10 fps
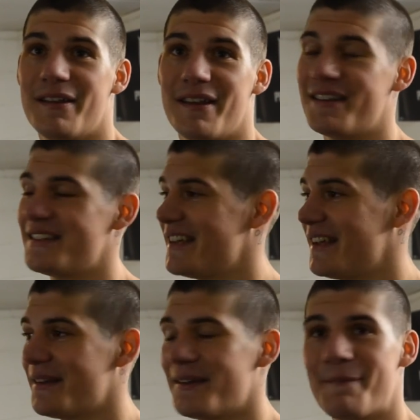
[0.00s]
There you
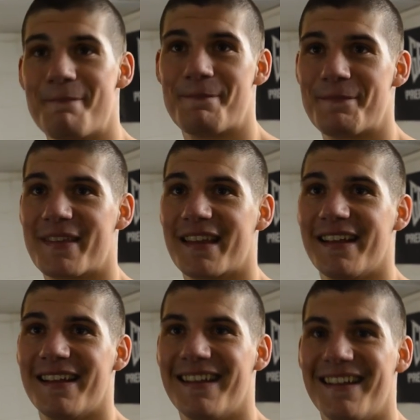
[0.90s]
go. So not only
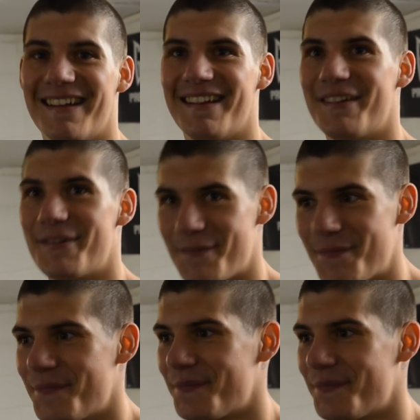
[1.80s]
knockouts from the twins,